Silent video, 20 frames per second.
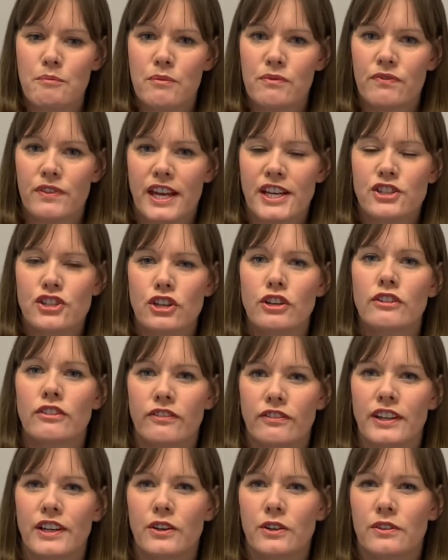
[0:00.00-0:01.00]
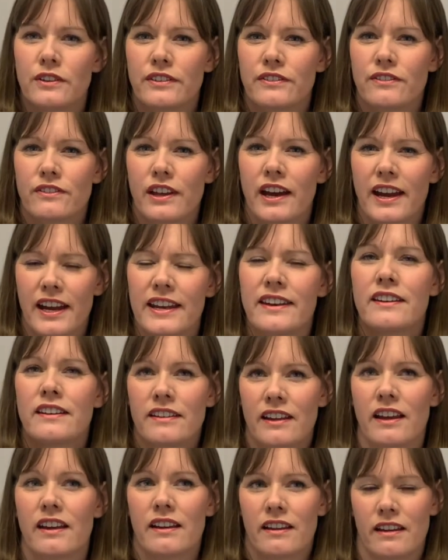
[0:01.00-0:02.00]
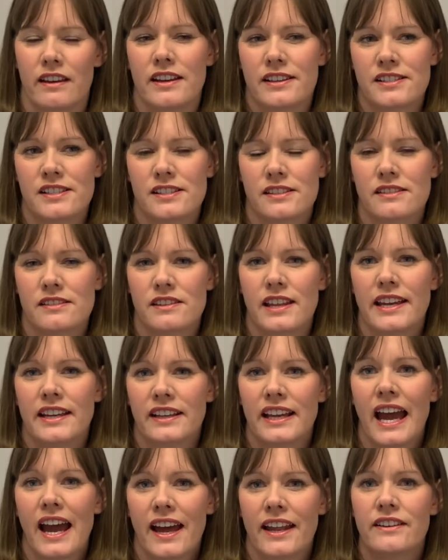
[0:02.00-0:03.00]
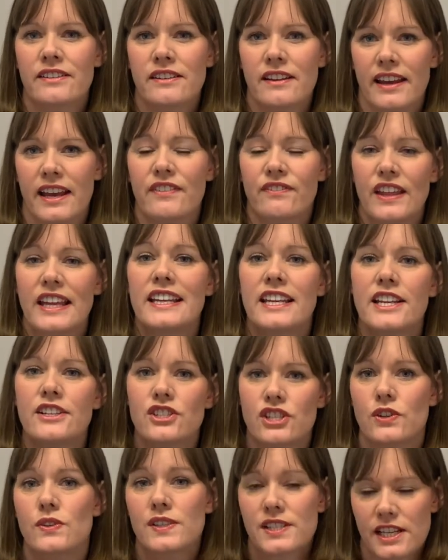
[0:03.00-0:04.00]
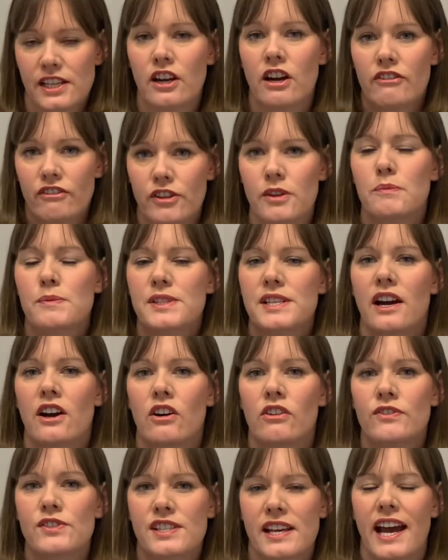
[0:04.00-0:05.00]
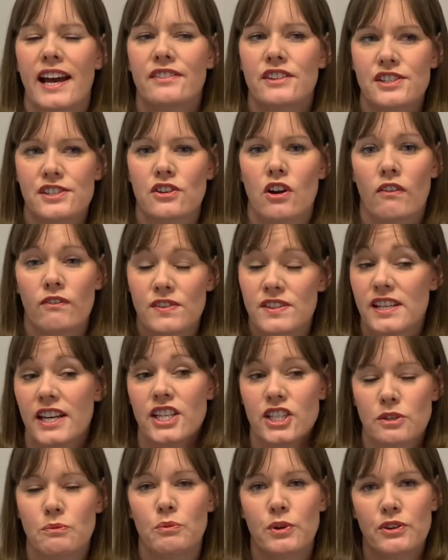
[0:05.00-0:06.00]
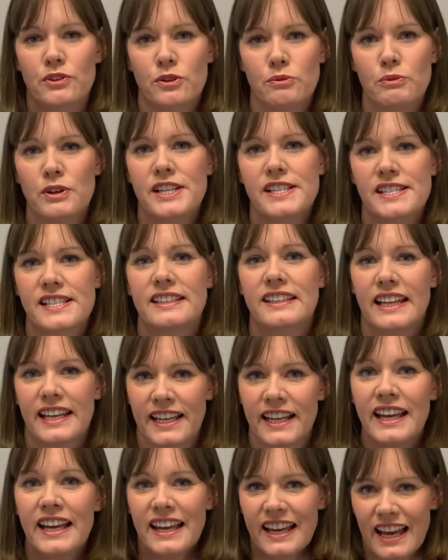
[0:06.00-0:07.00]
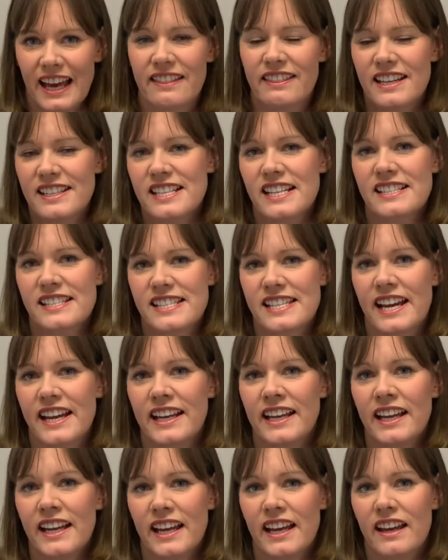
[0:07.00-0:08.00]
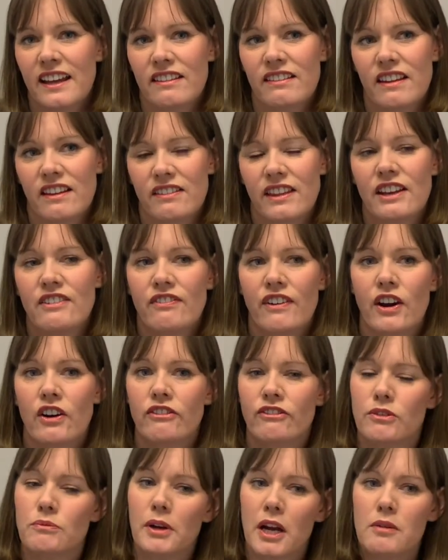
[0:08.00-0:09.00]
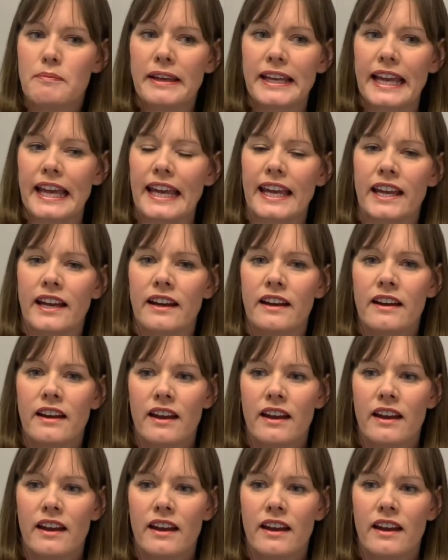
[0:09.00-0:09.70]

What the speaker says: they do feel that if they need to stick up for themselves. I had this conversation with them recently, and they did say that they felt from coming here